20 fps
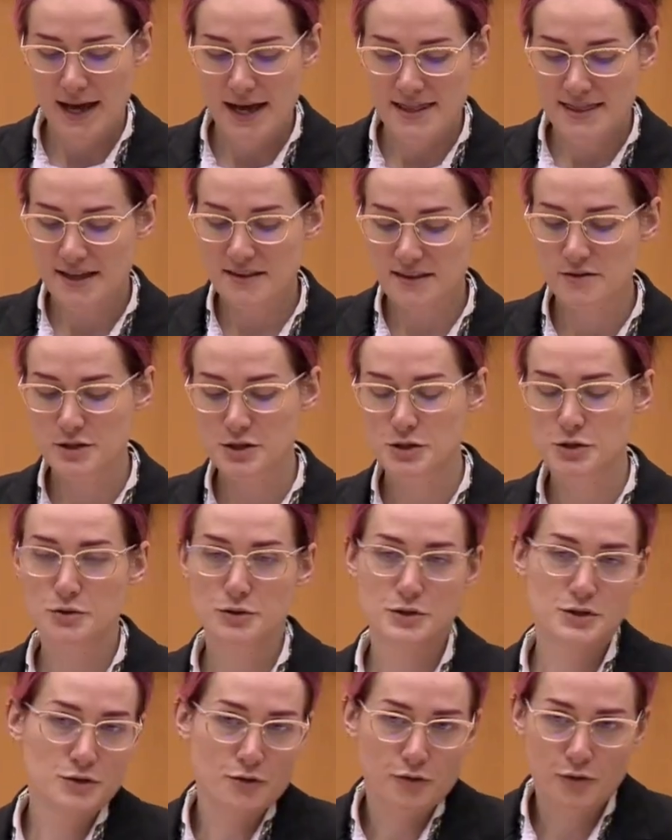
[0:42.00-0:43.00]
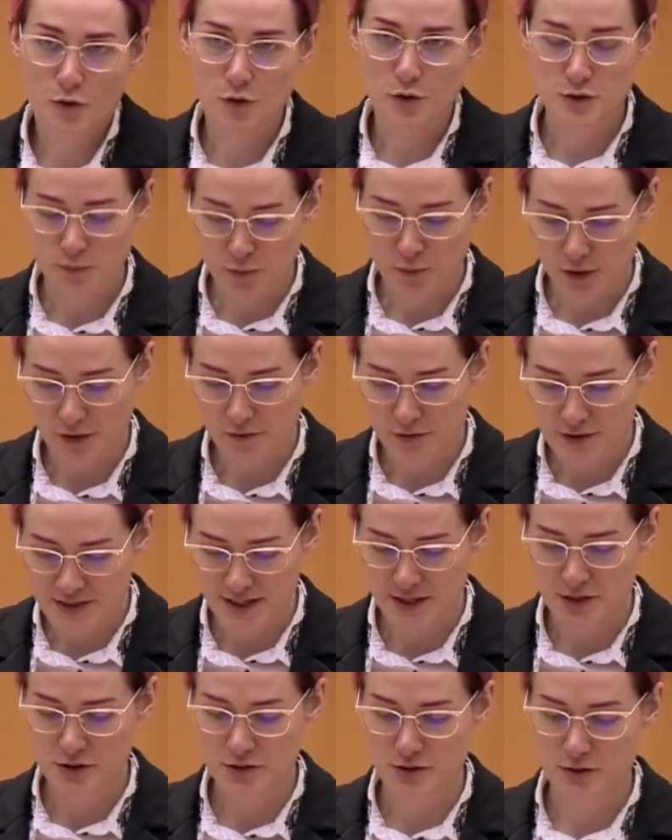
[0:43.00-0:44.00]
Another issue is, of course,
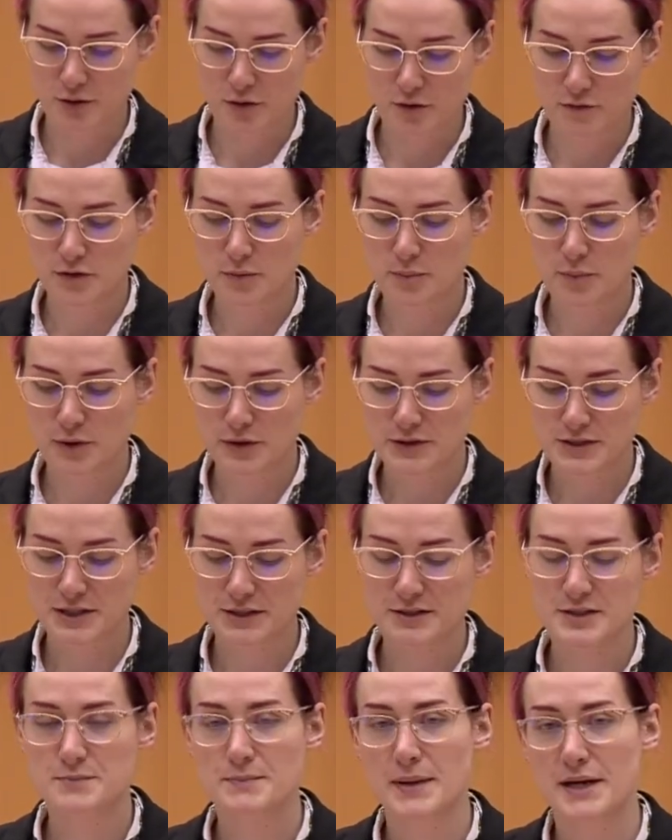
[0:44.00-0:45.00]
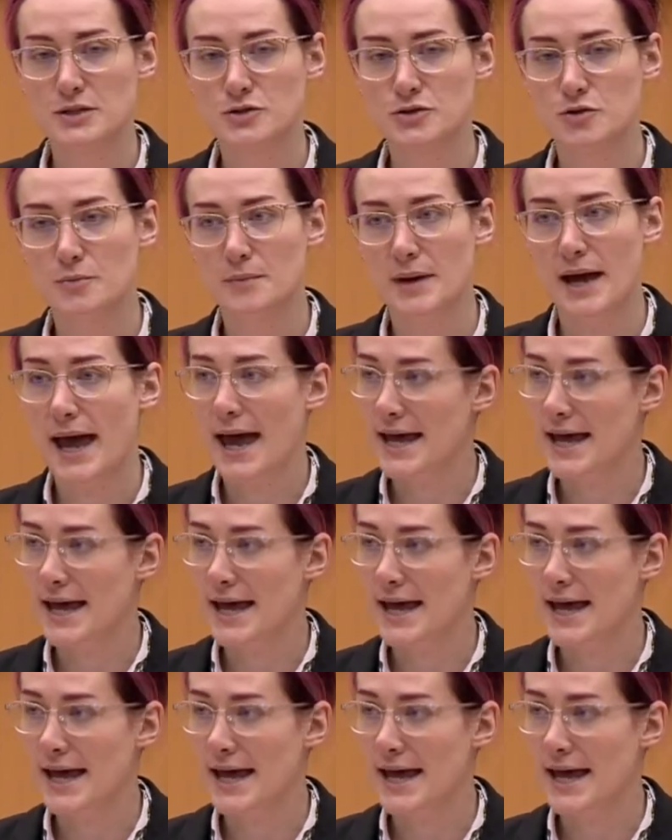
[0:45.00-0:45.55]
polarization of the political spectrum